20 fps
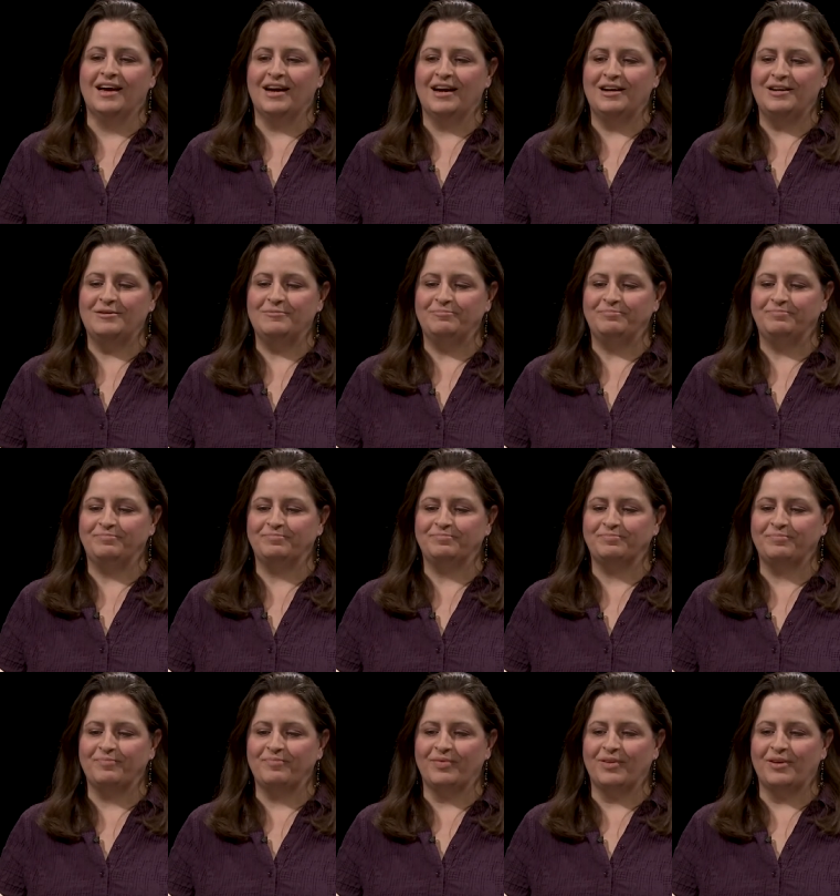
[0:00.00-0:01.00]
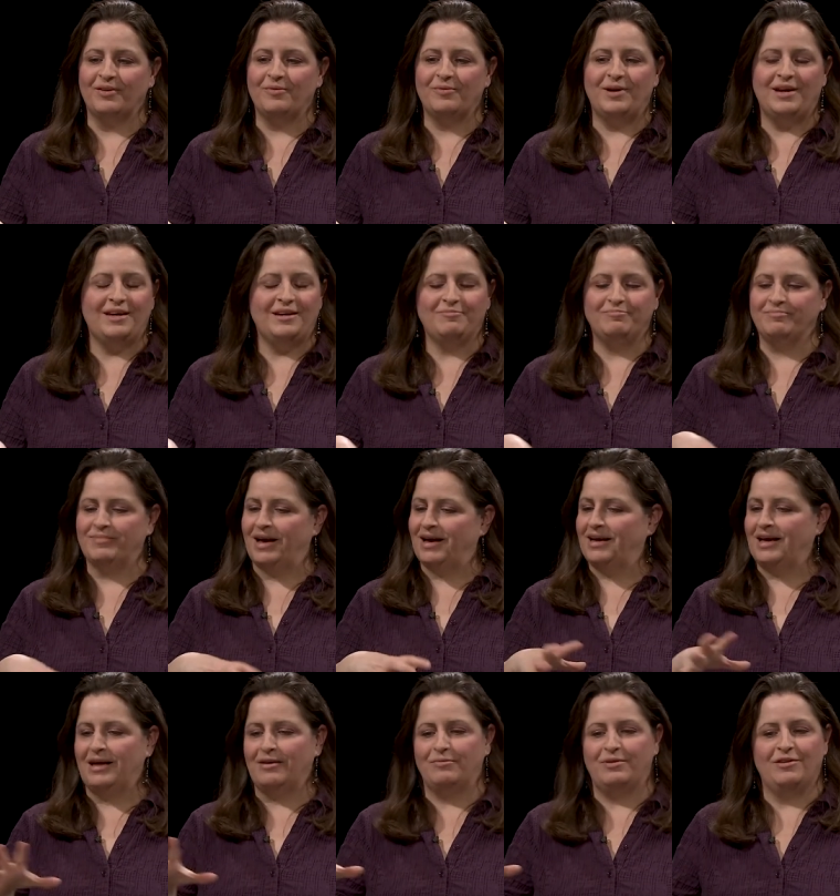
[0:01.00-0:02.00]
um, we
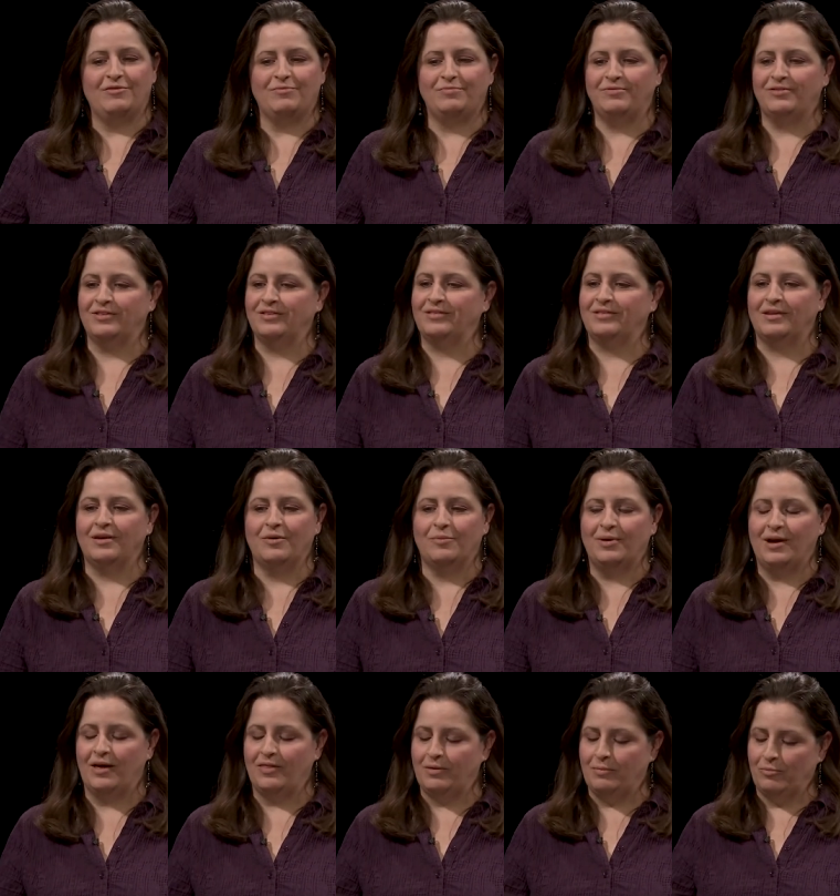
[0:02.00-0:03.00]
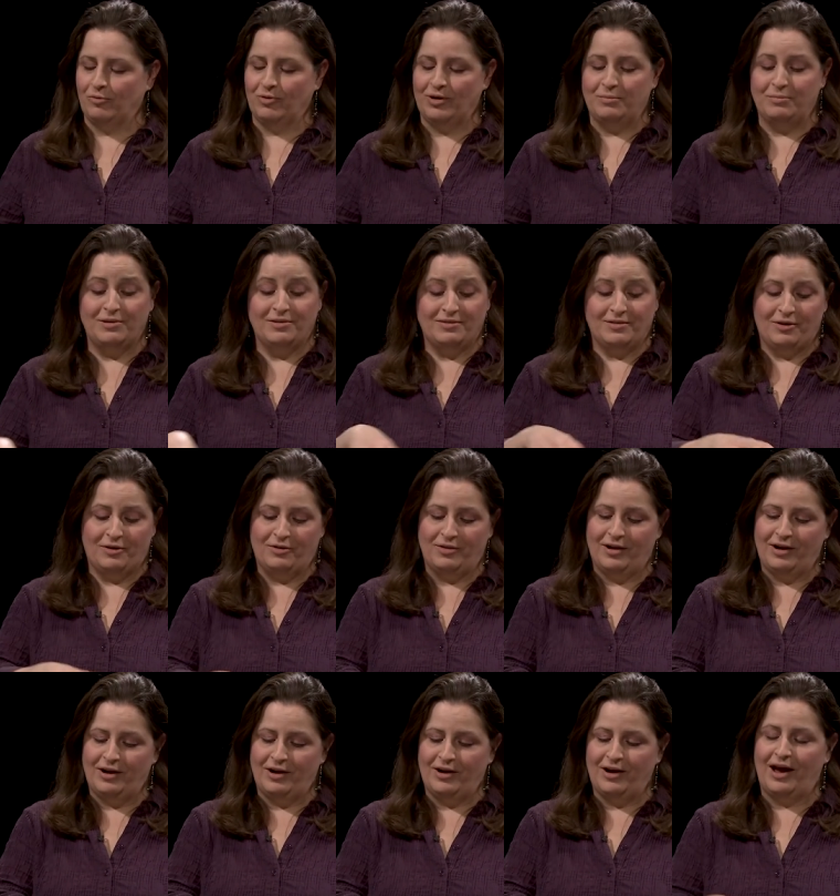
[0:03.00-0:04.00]
again we've just we had the marimbas go
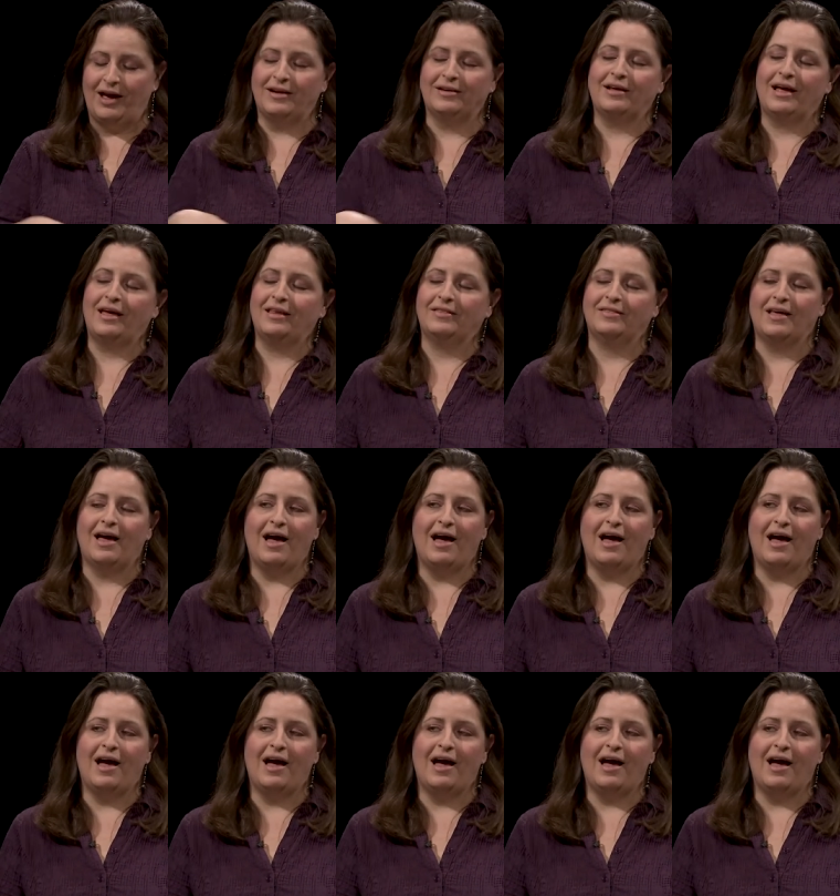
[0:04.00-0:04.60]
there at, at